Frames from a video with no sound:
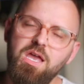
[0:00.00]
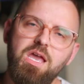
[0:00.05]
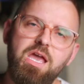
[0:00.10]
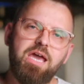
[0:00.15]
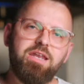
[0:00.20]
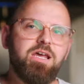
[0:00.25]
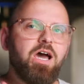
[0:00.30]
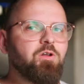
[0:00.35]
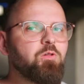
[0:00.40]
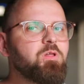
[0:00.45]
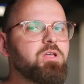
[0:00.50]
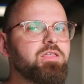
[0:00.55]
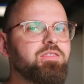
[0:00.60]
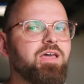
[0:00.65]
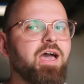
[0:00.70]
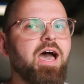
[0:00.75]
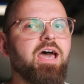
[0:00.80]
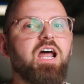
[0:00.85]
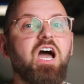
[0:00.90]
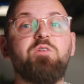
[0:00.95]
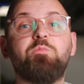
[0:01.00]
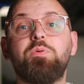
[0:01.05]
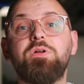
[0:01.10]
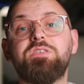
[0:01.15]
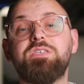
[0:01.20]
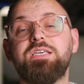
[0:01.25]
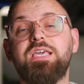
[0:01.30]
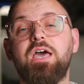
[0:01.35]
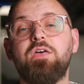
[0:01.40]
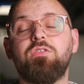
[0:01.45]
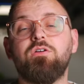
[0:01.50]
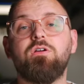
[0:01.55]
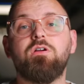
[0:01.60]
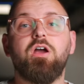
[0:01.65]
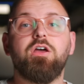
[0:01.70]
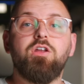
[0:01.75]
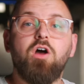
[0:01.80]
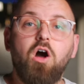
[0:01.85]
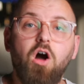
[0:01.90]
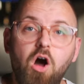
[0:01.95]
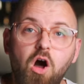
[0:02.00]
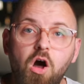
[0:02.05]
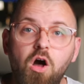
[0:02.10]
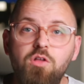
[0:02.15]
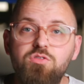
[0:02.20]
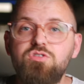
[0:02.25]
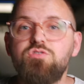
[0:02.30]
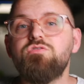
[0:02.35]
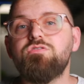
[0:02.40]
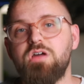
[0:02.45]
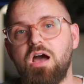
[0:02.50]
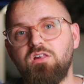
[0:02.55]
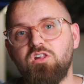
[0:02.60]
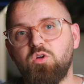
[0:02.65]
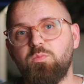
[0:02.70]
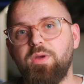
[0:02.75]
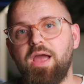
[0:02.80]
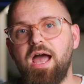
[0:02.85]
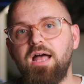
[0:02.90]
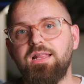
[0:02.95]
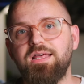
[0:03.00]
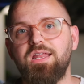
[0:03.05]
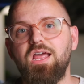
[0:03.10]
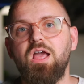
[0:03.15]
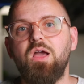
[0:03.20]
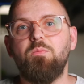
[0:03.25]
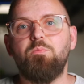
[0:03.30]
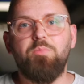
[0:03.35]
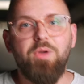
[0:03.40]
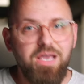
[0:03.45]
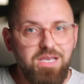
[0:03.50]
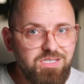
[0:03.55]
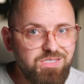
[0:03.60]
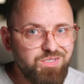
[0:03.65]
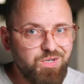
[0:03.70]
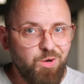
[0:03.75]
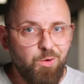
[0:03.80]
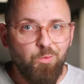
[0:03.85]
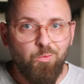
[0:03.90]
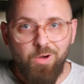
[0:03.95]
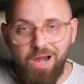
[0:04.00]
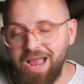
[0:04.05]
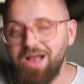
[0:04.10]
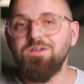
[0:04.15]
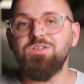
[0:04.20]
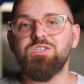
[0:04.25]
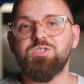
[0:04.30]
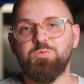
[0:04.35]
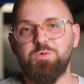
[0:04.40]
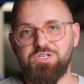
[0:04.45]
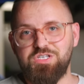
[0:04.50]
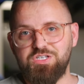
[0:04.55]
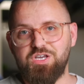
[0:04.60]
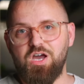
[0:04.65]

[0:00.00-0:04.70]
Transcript: And not only that, I've put together an all-new color palette based around Swiss